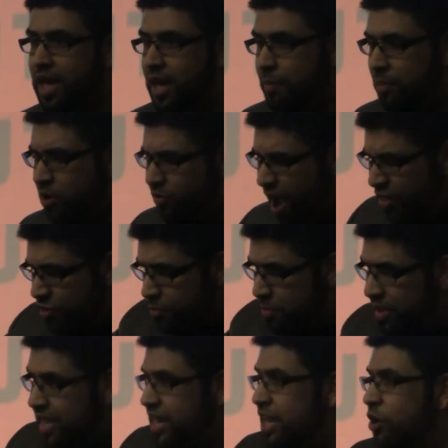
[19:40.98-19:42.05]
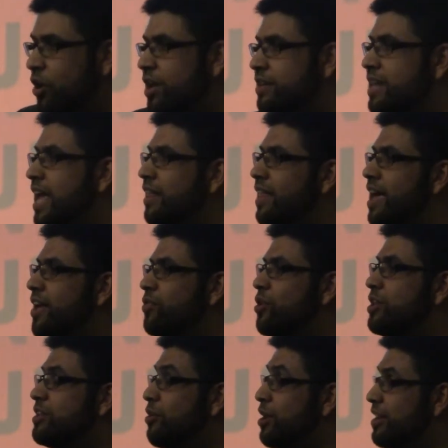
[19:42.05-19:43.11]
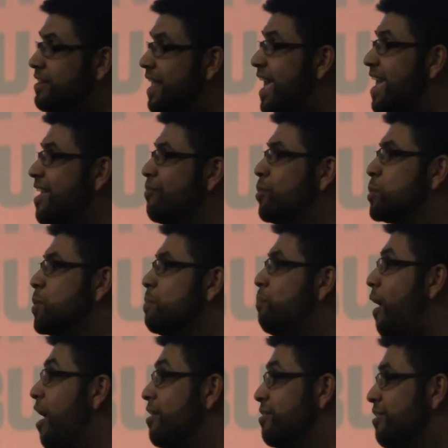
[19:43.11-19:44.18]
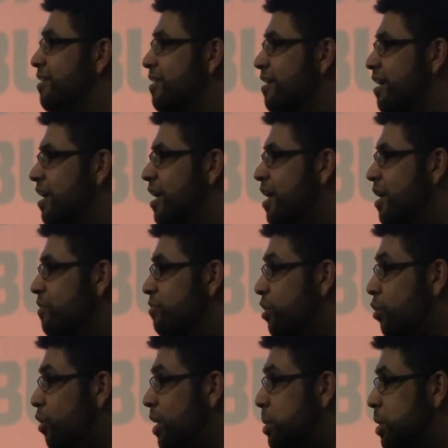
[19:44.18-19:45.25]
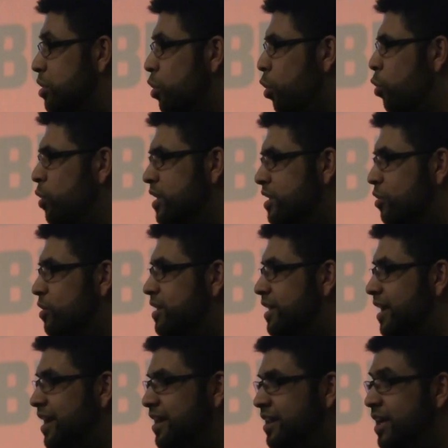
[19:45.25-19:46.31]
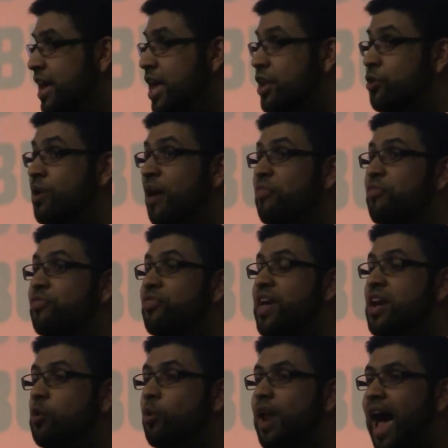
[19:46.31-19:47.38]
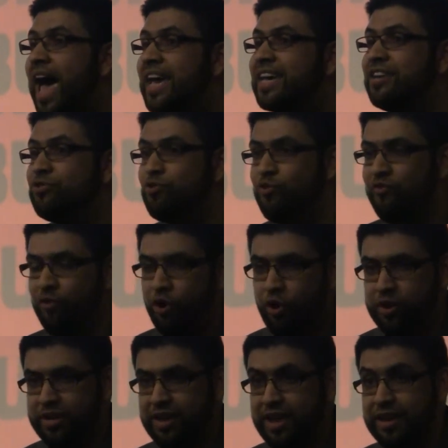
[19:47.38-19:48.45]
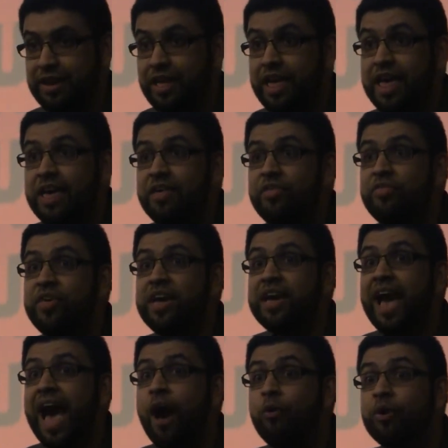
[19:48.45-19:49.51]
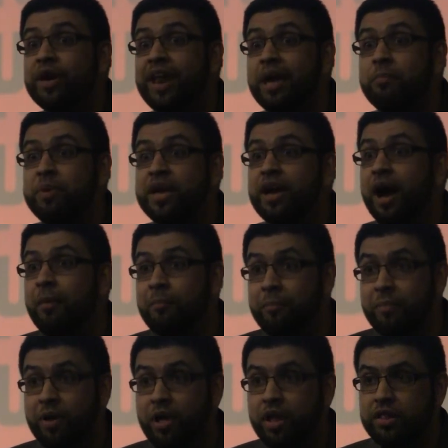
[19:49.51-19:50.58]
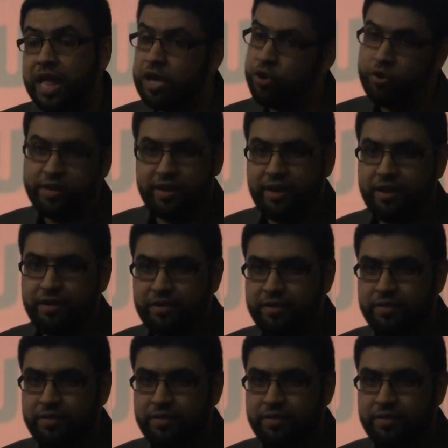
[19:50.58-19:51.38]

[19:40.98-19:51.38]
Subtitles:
But rather, beginning on a day like this, on a day in which we ponder the question, who is Hussain? Do not think what I can do for Hussain. Think, how can I become like Hussain?